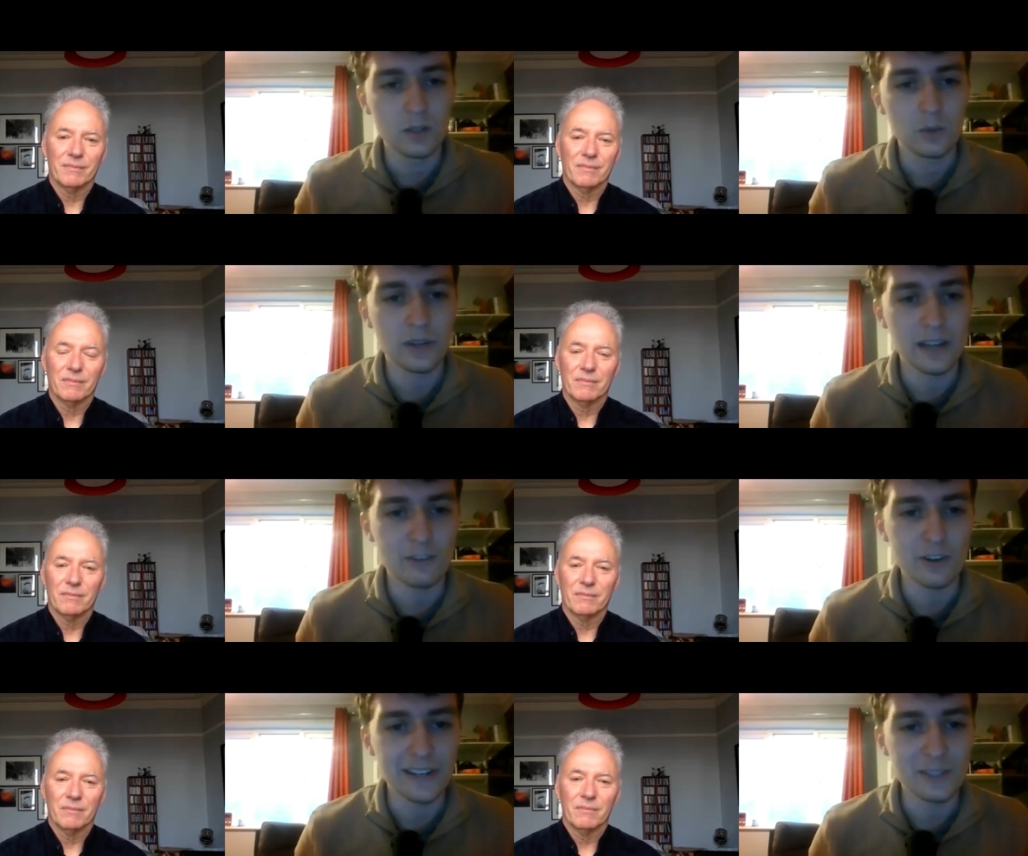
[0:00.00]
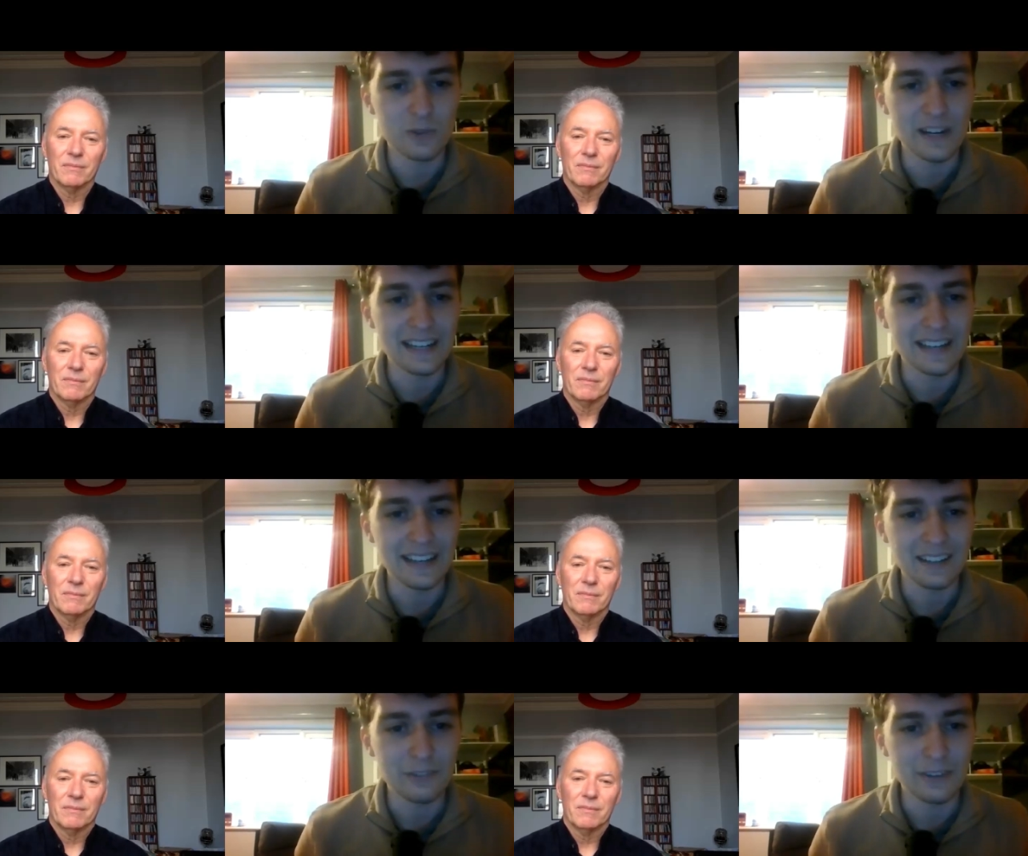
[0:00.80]
Speaker 1: whenever it is,
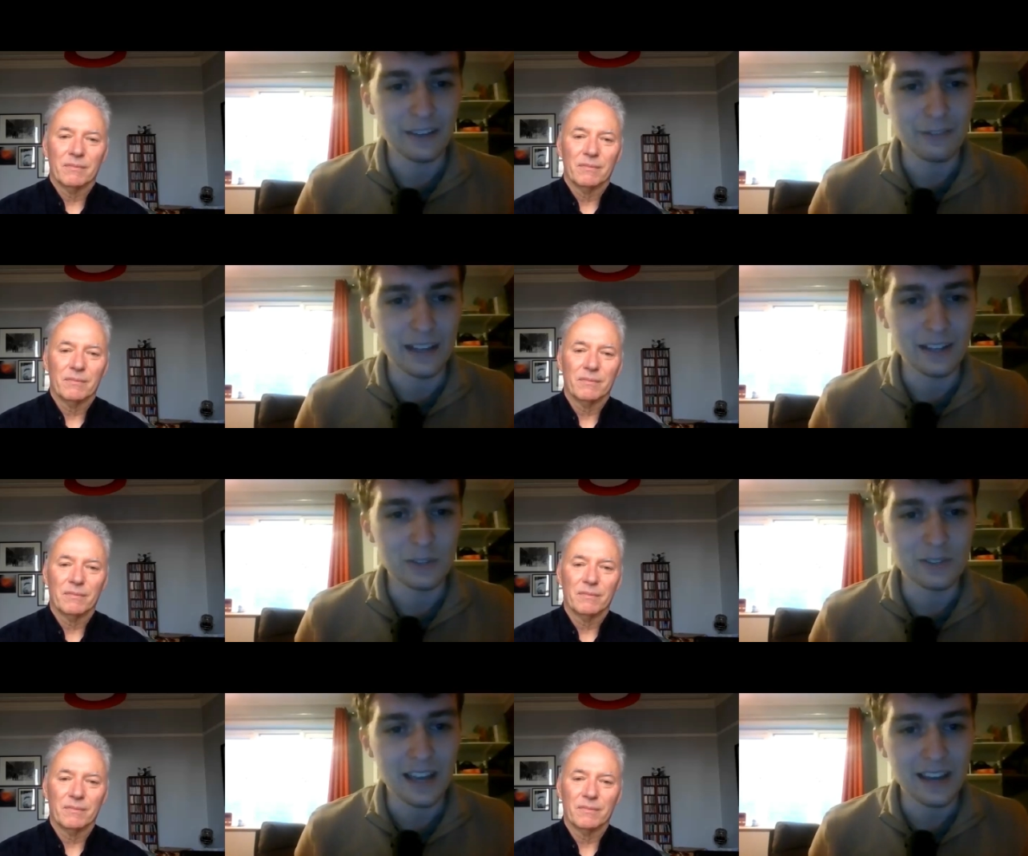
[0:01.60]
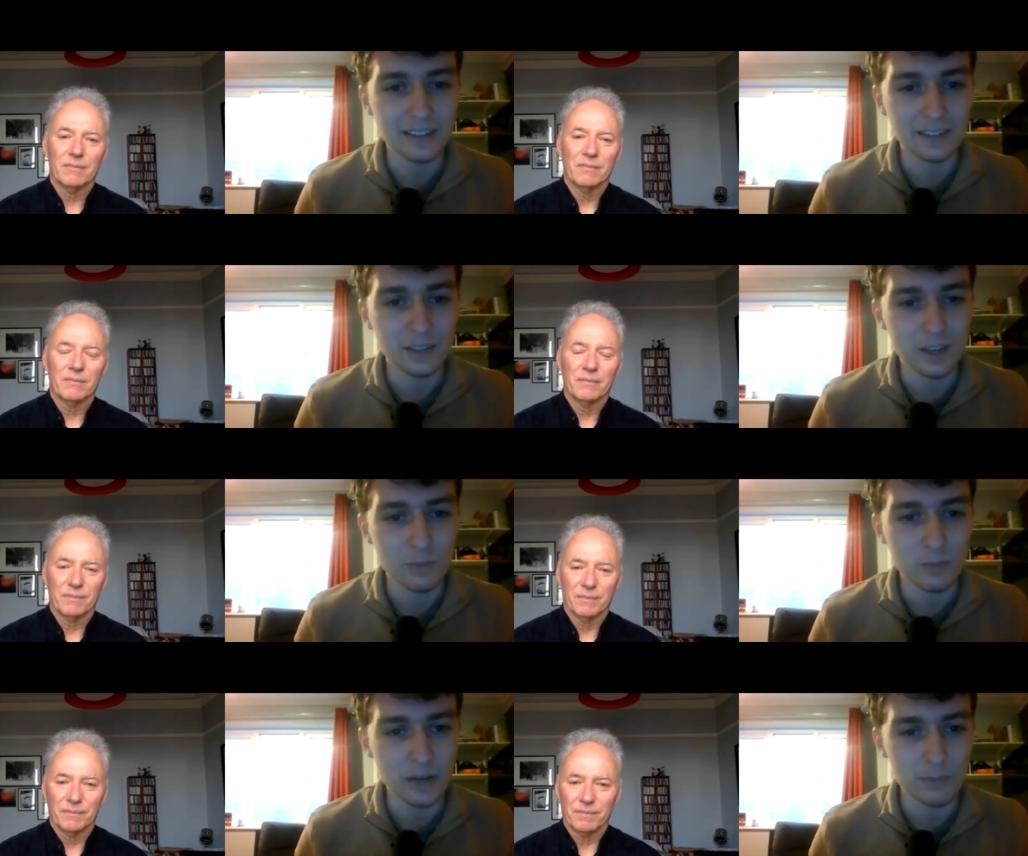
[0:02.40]
really, I think if they lose that, you
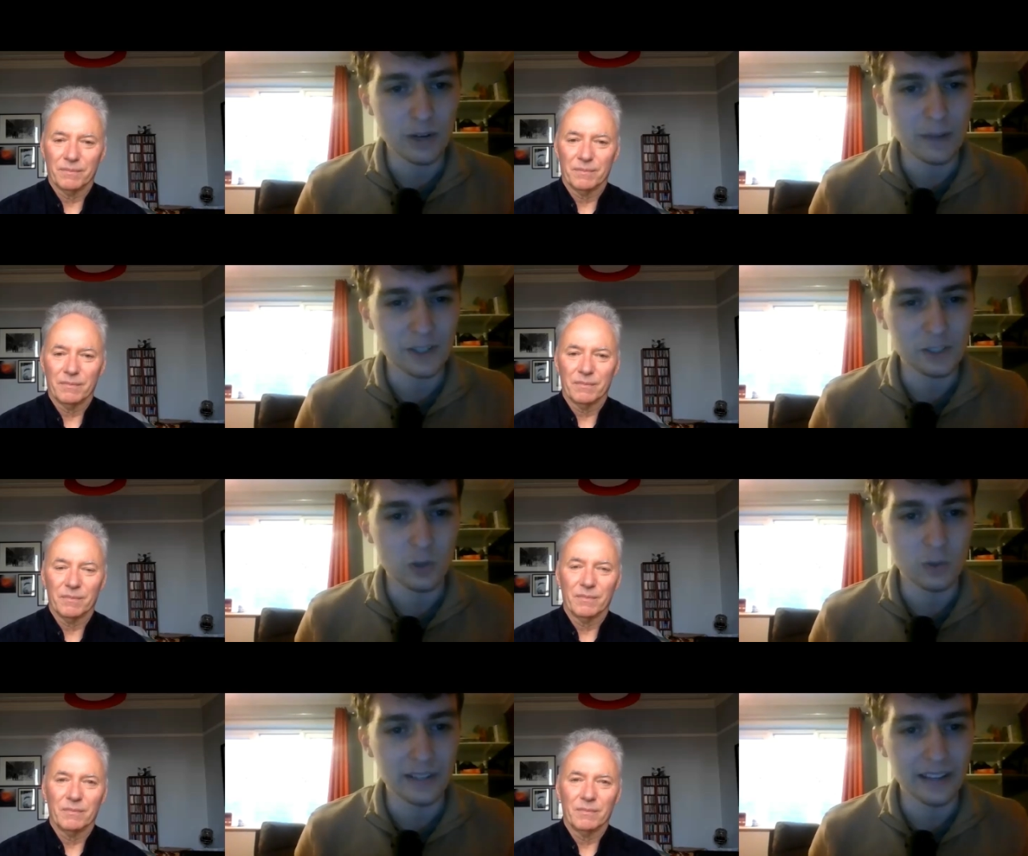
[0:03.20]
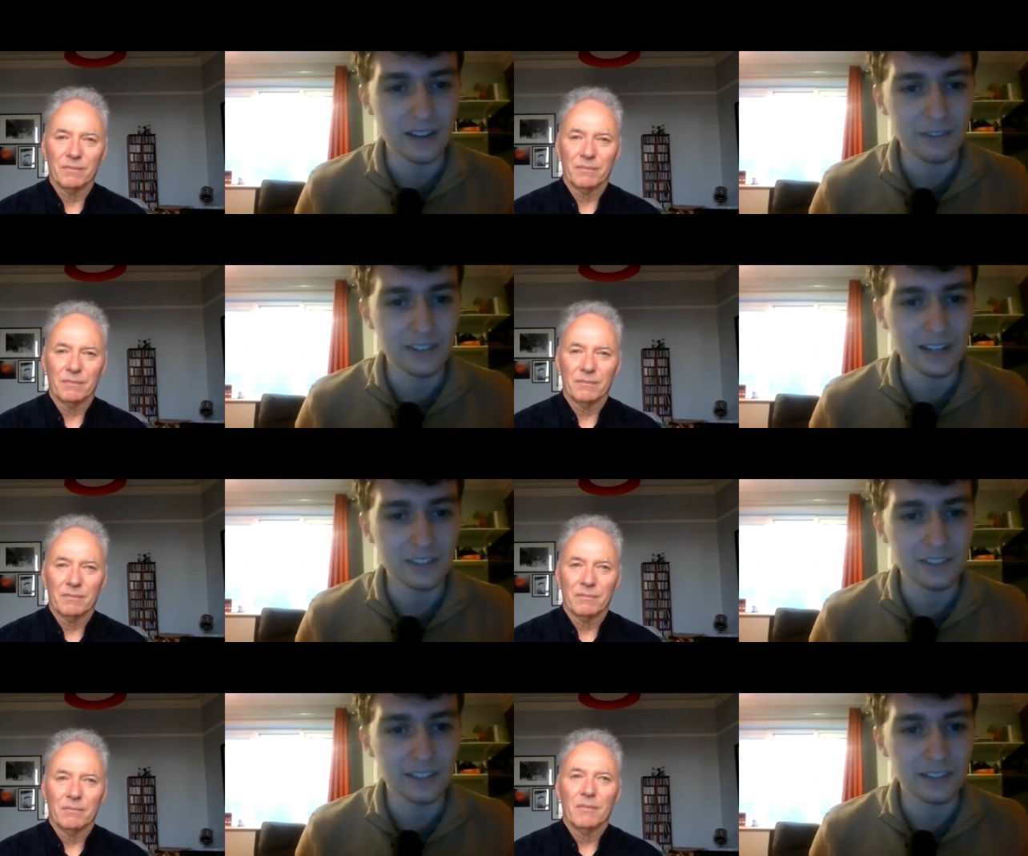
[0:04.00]
could pretty pretty much call it then after that.
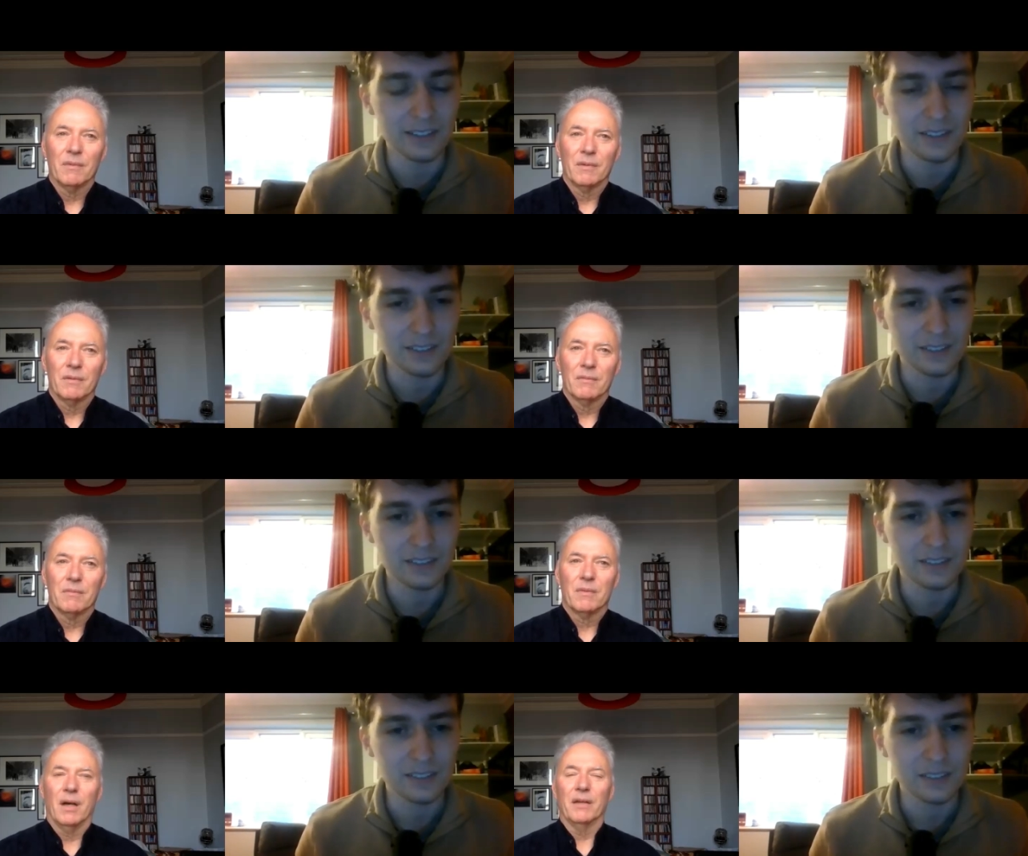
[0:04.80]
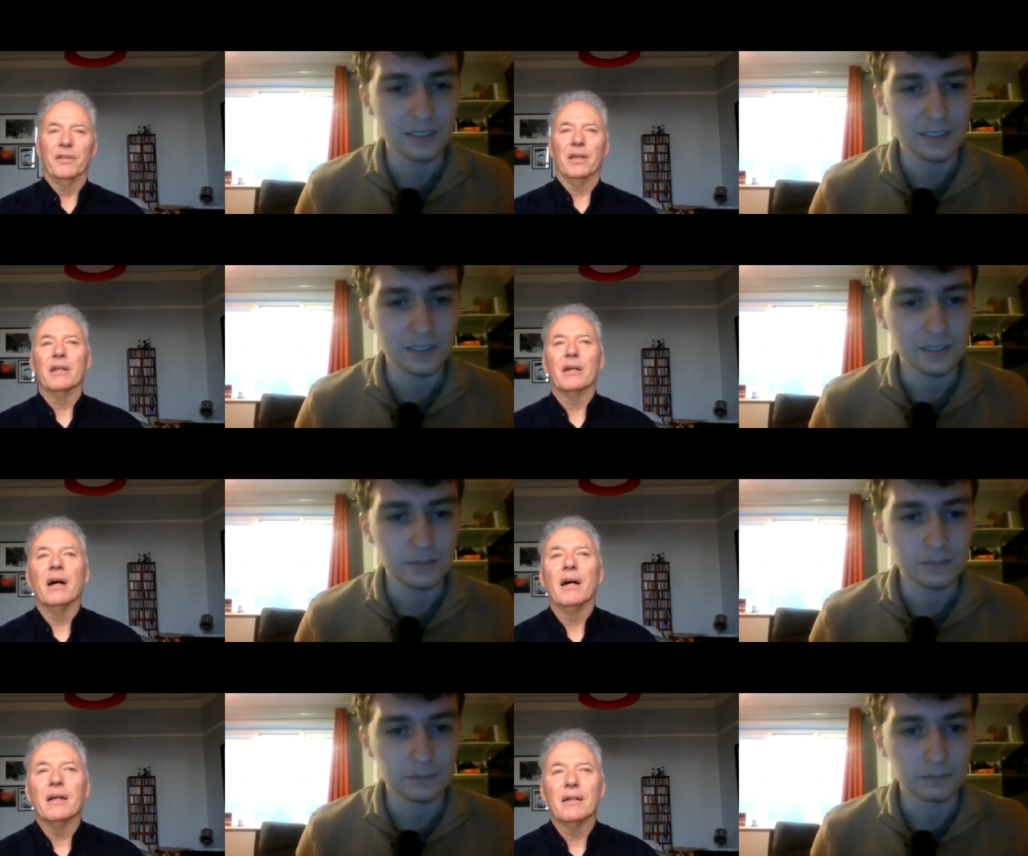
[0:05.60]
Do you think?
Speaker 2: I think
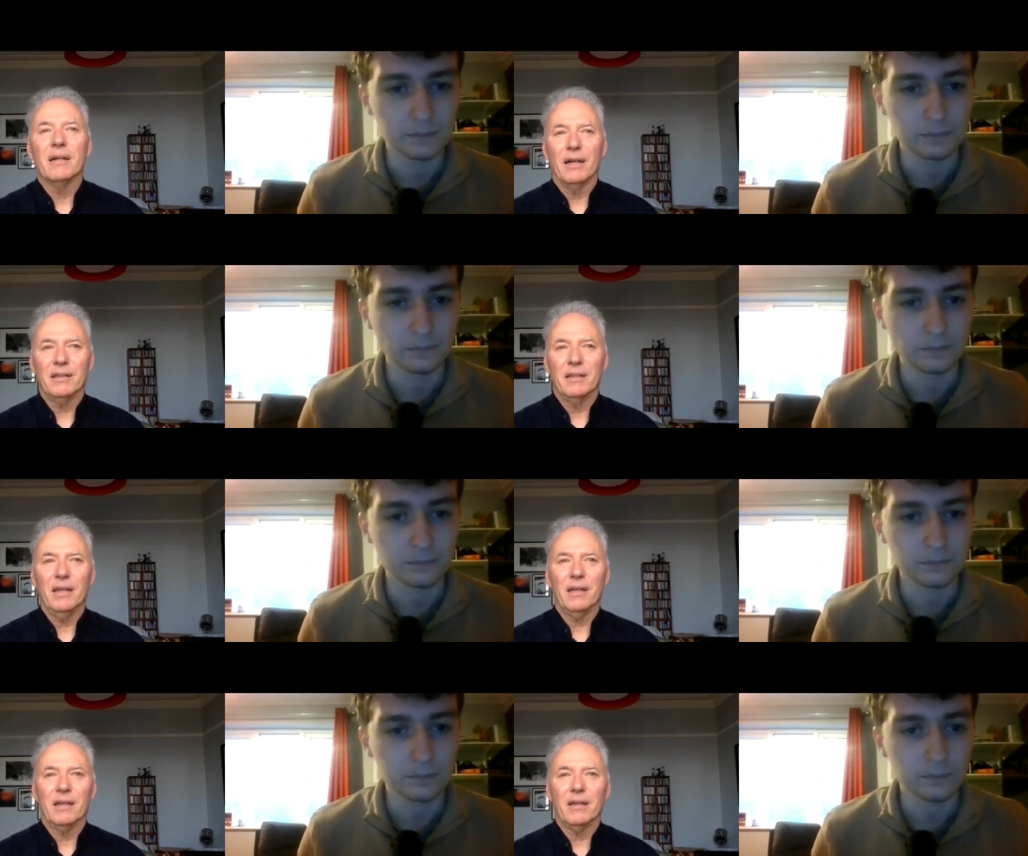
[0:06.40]
I I think